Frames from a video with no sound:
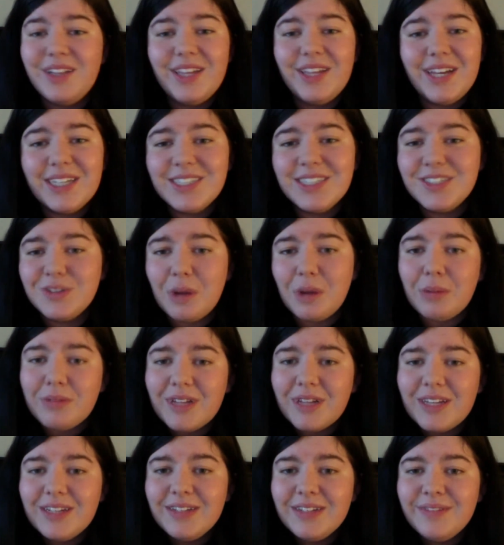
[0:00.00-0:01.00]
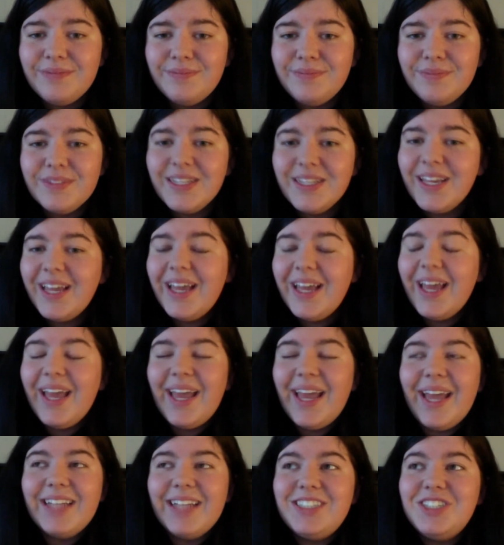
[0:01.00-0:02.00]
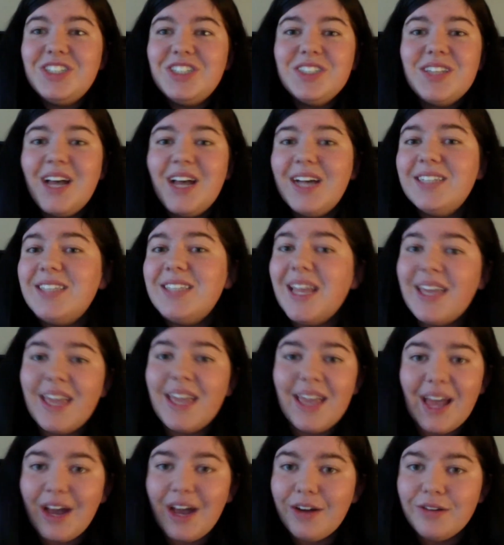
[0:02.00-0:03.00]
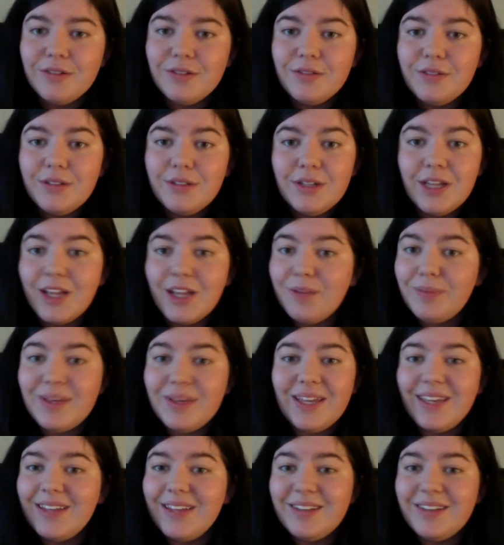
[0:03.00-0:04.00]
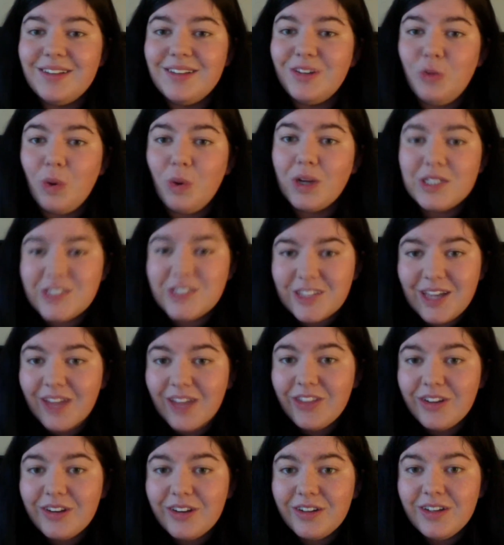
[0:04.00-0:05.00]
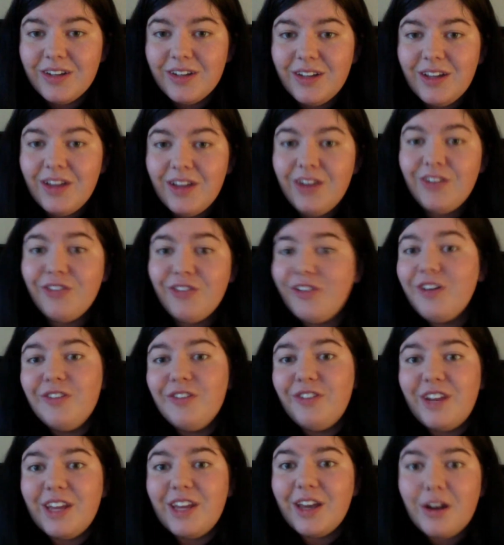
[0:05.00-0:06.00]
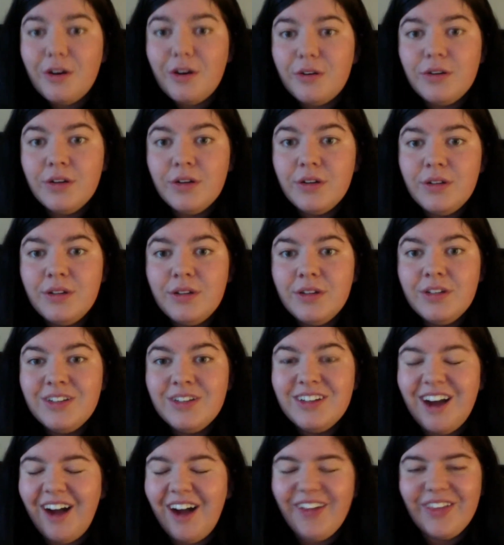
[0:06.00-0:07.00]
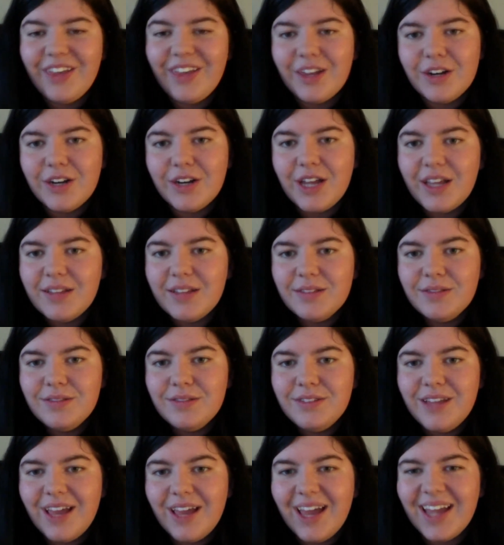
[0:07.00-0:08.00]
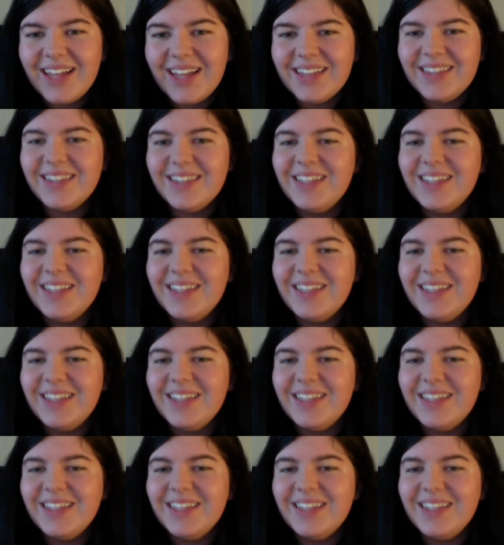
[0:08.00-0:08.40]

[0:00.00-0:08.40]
unscripted. It's just us hanging out and being dorks together for a video on the internet. And